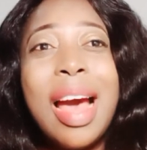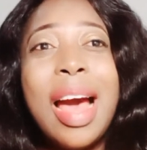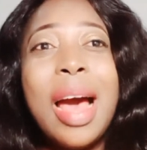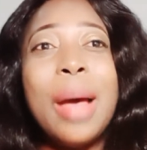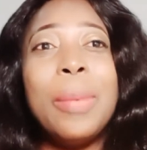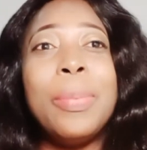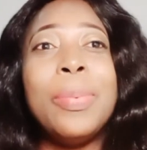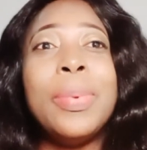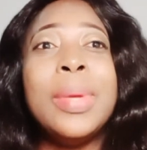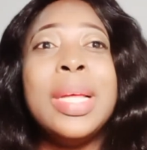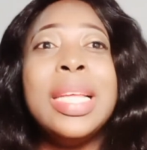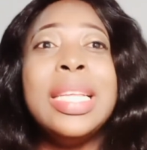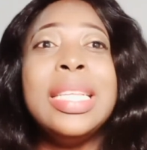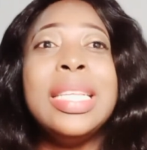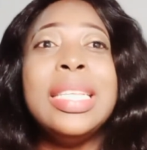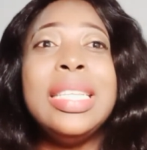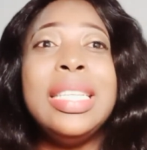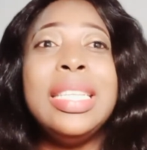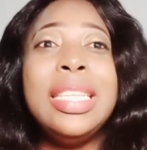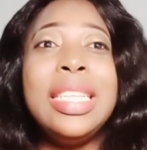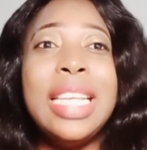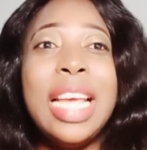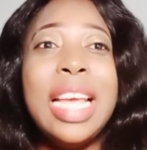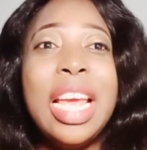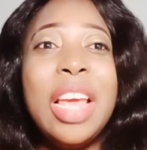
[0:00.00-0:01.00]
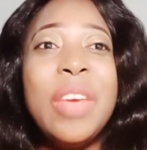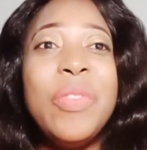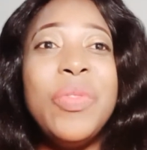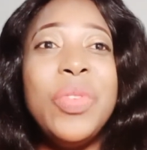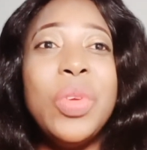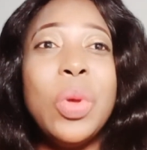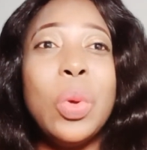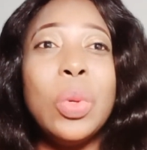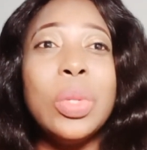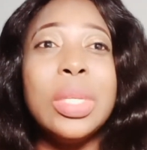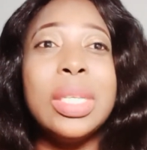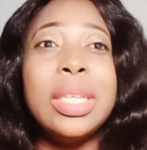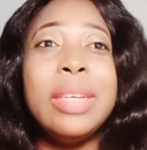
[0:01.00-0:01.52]
app, save
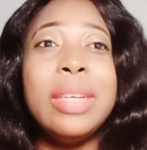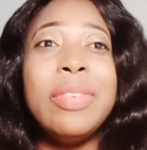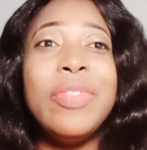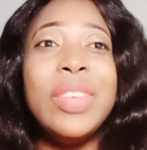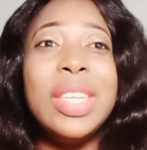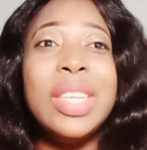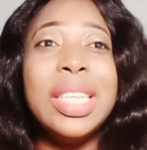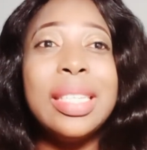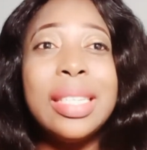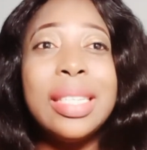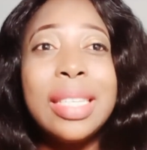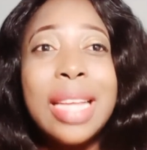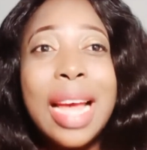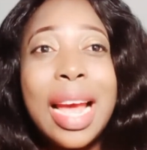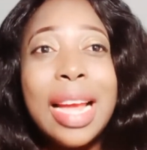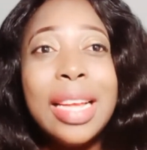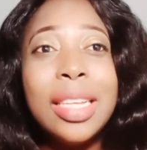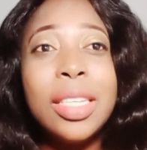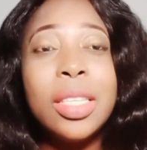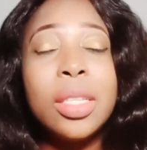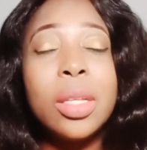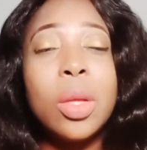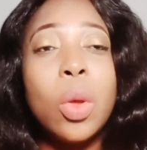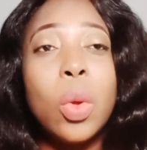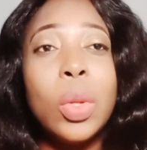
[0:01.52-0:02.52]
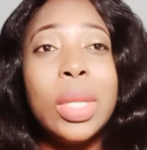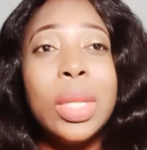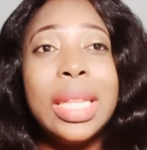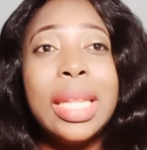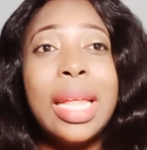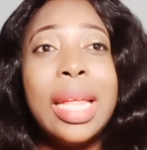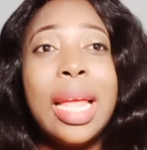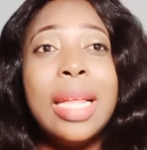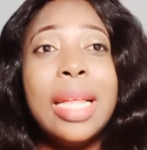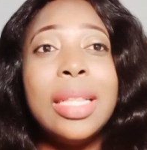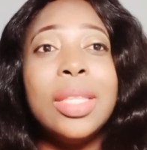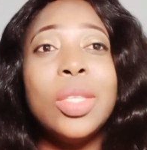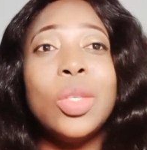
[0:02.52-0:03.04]
your resized
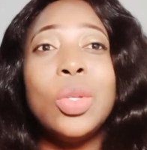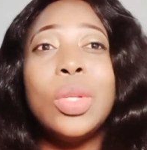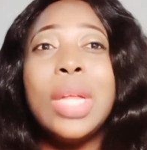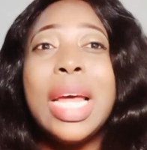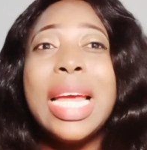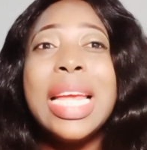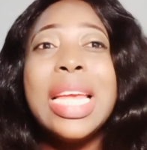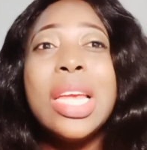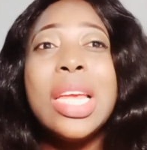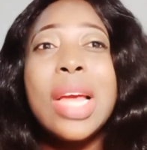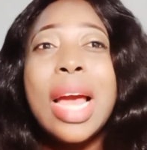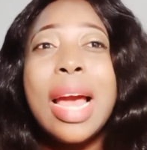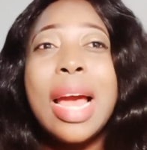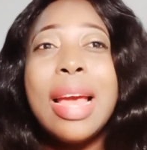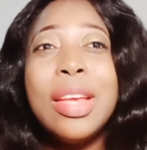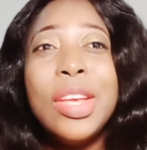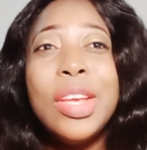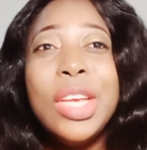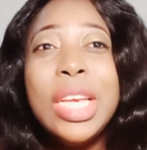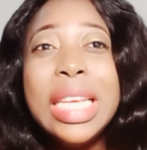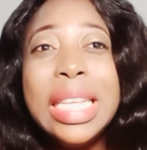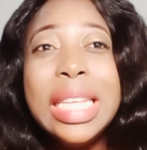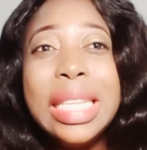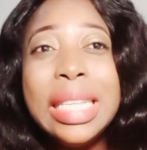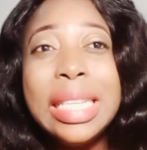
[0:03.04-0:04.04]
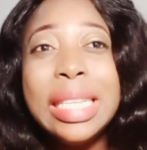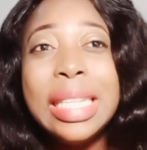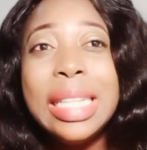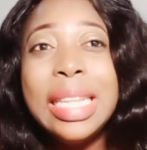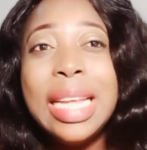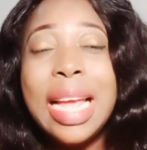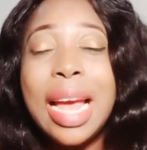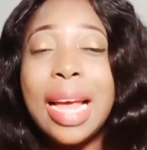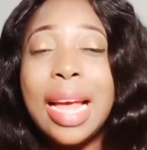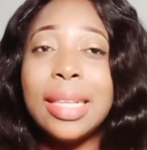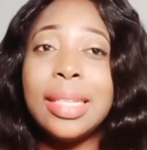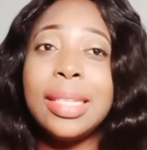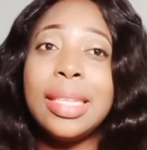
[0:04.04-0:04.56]
content so that you can
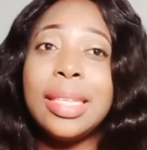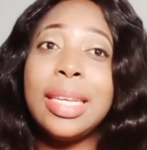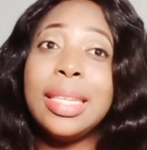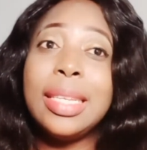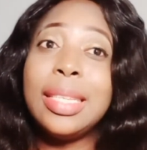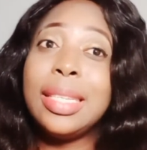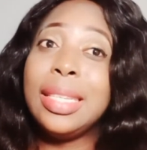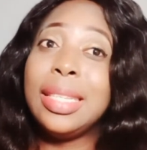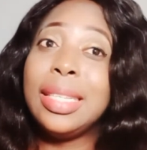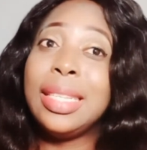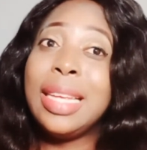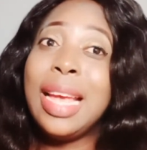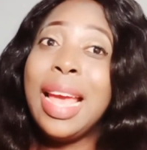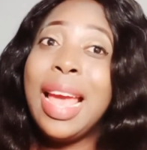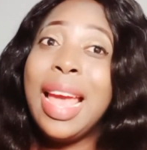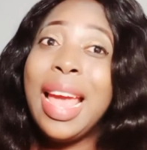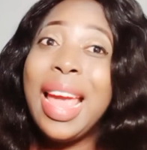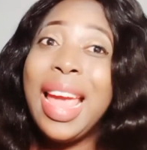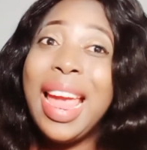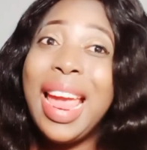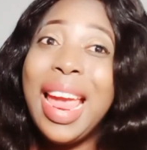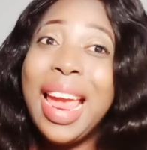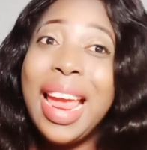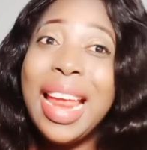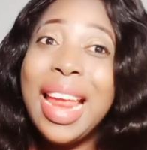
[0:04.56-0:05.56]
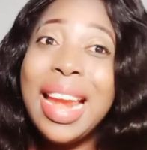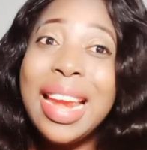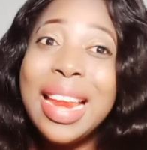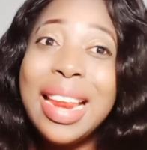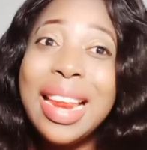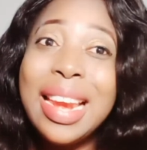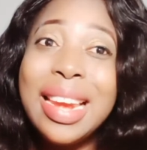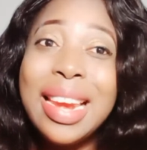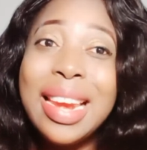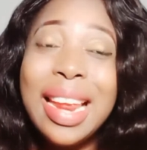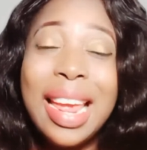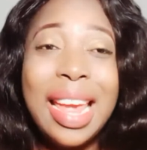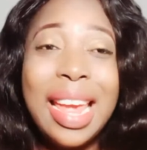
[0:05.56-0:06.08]
easily access it
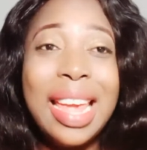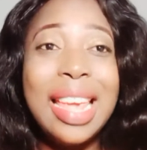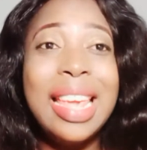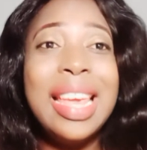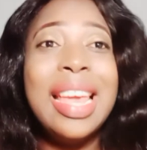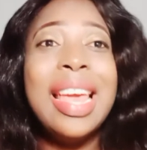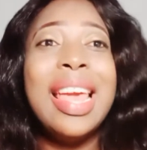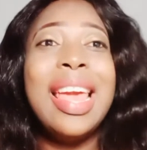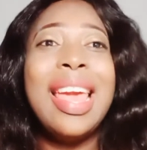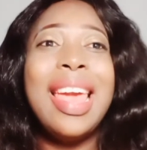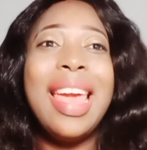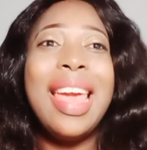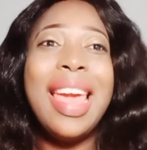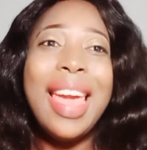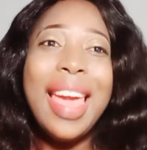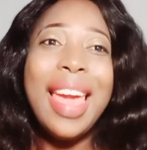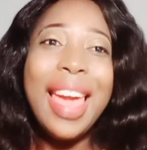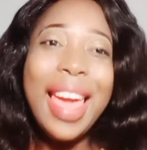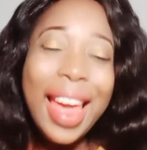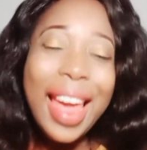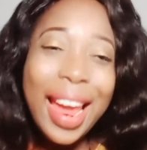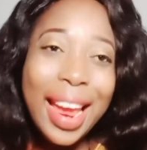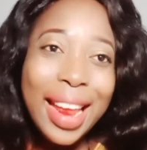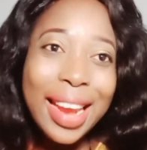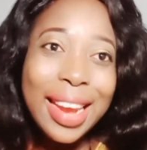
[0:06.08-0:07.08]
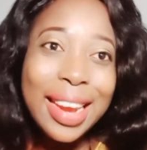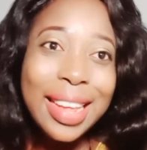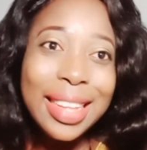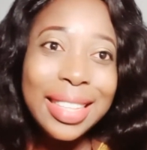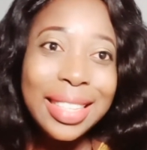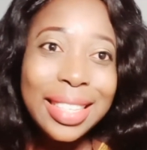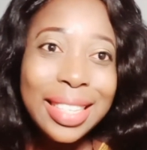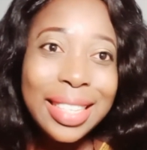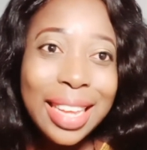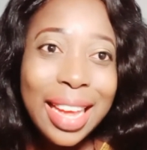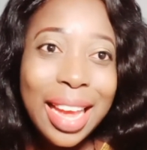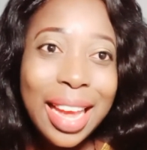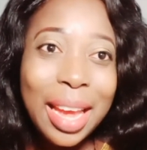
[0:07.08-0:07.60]
any day,
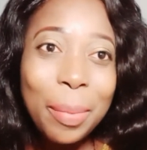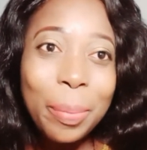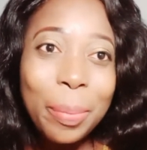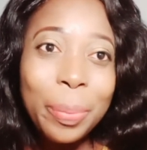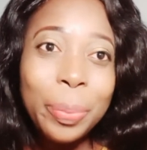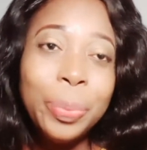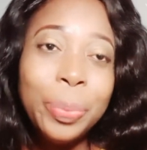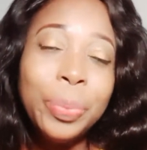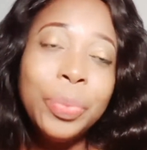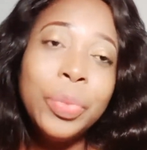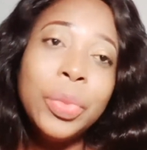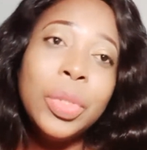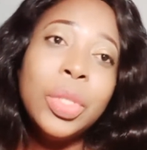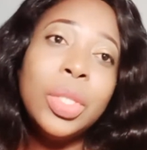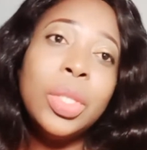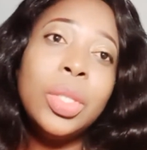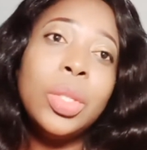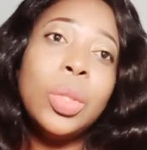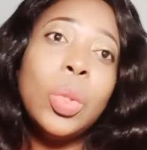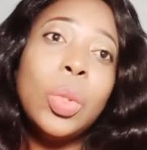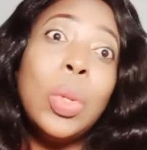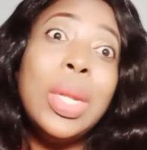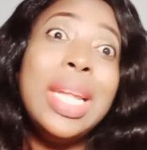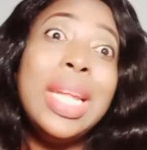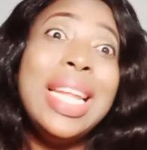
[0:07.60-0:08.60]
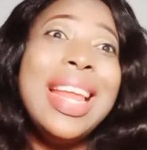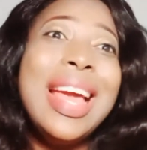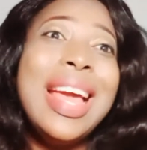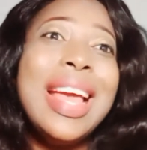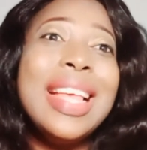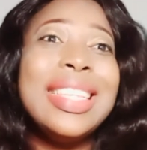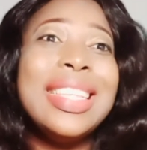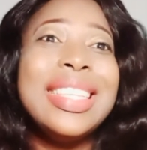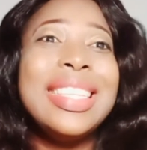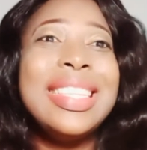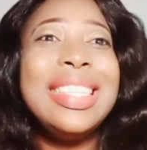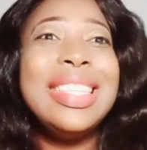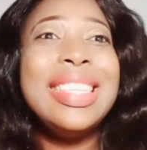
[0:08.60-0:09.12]
anytime. So
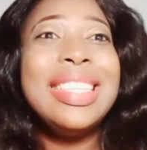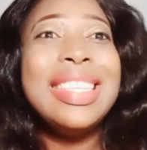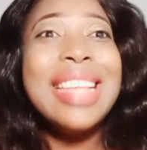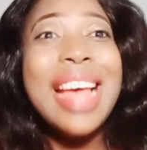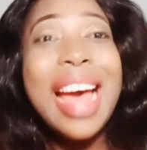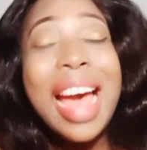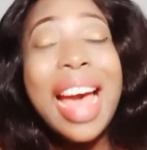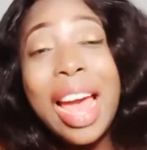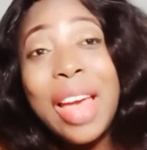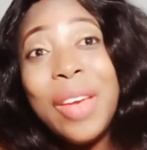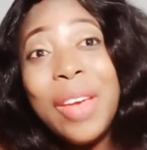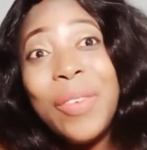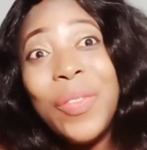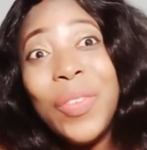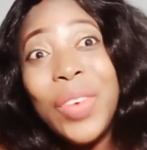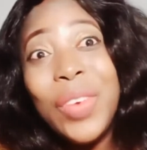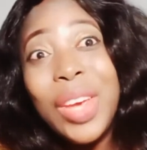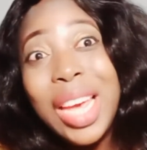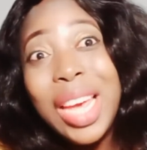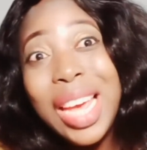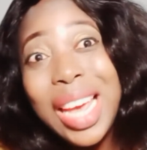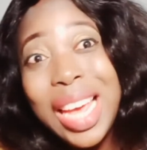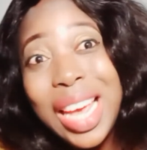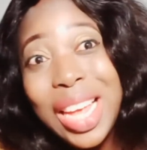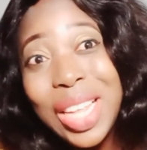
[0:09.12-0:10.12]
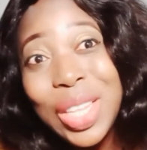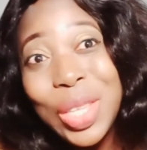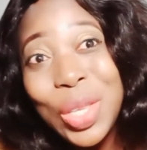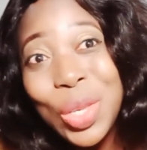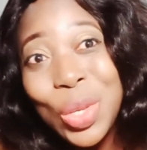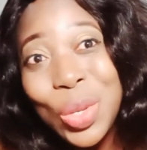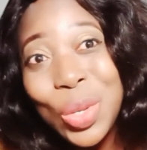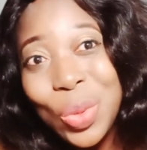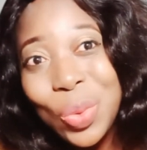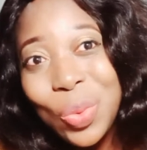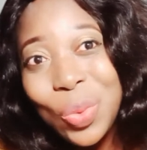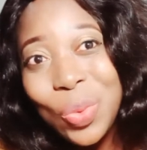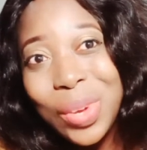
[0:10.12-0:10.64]
let's dive
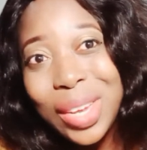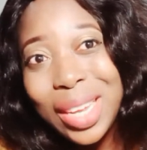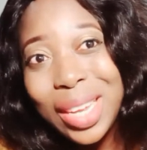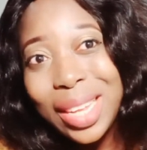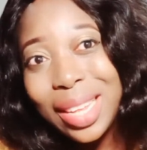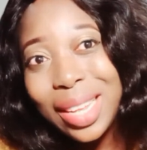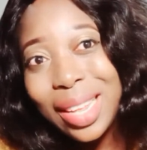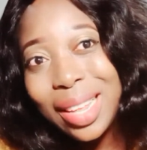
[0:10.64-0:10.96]
into it.